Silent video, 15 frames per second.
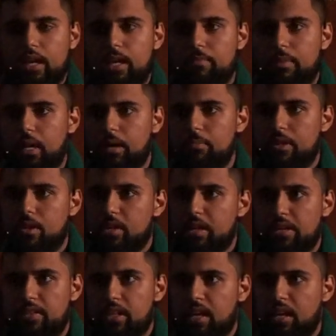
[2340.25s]
Imam
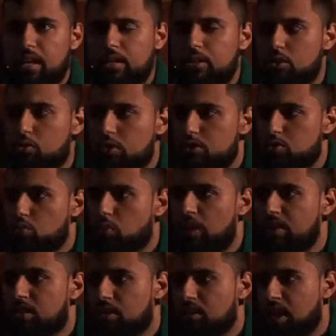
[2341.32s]
al-Rida, there was
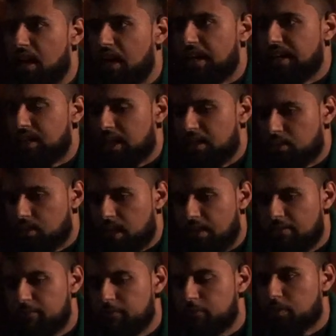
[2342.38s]
one line I
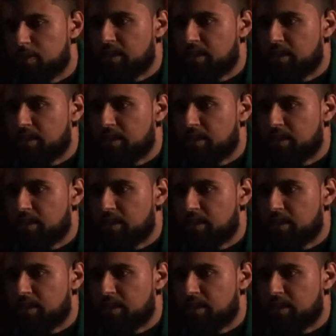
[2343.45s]
left for